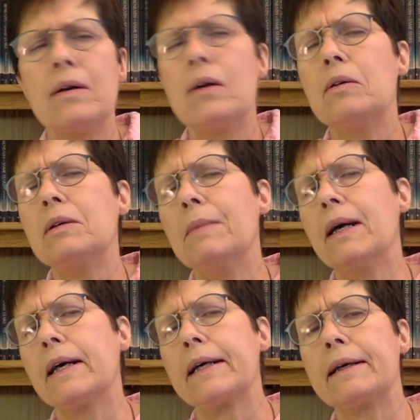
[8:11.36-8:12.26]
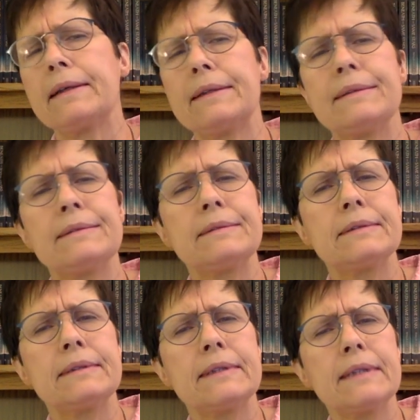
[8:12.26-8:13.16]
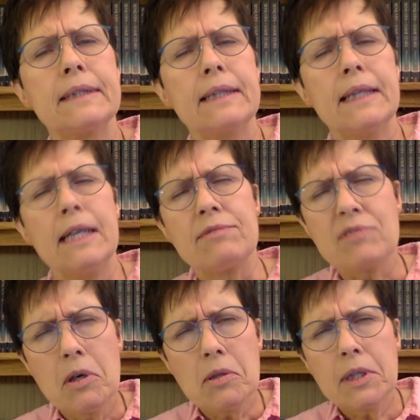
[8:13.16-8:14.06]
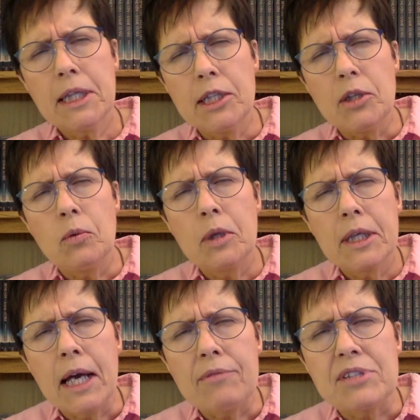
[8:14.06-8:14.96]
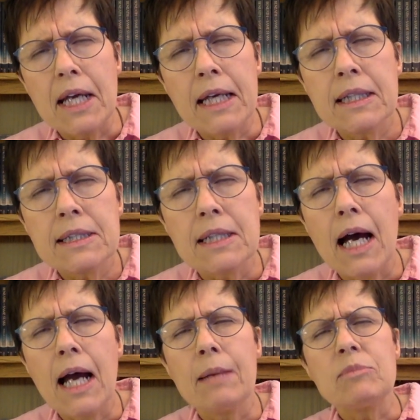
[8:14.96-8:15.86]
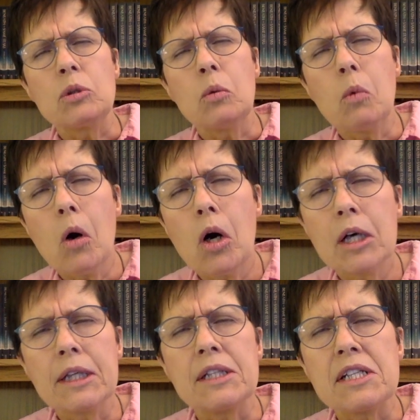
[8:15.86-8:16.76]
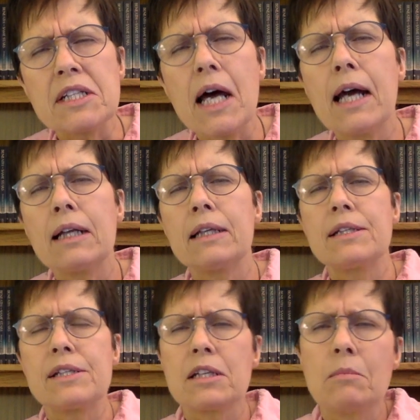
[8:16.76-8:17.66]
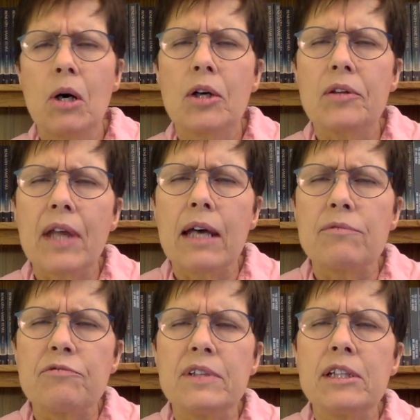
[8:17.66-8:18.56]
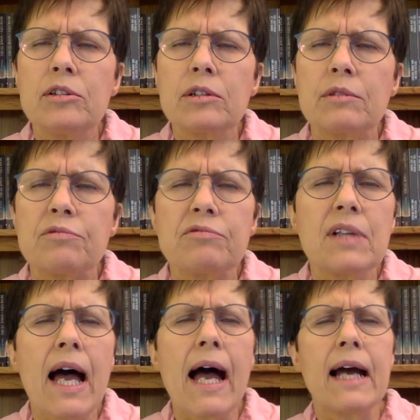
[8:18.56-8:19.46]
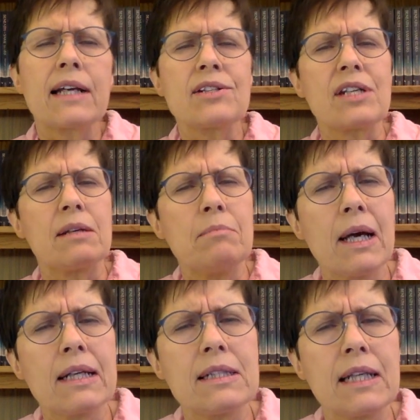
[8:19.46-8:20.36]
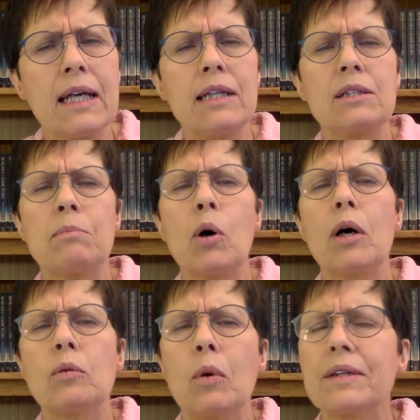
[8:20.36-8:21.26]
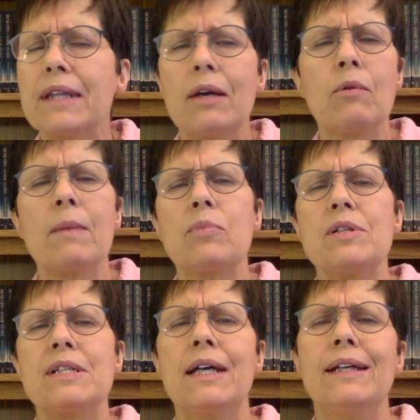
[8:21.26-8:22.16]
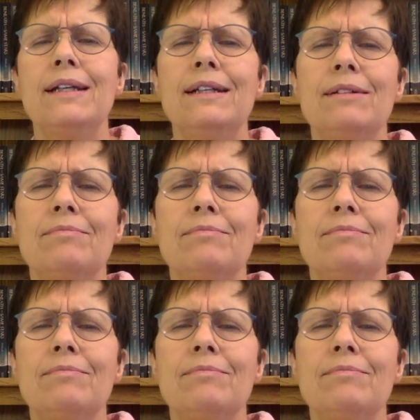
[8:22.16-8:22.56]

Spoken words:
Oh, America, if only you would have taken time to walk in silence among that field of flags and meditate upon what they represented.